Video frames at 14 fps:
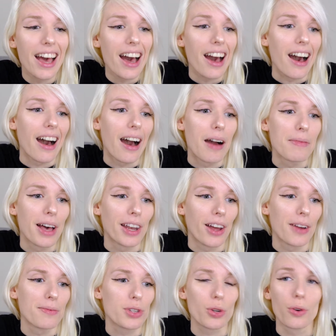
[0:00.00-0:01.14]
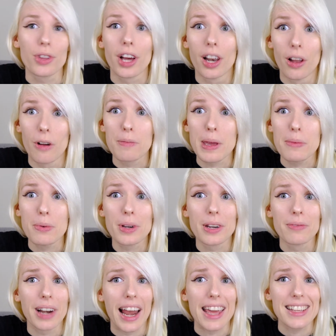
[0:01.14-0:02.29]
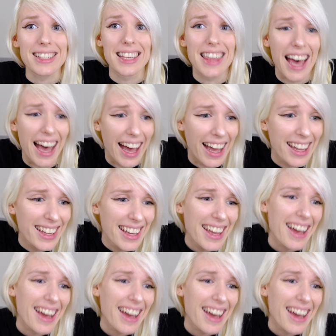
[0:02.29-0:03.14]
And I'm sure that a lot of people can relate to that.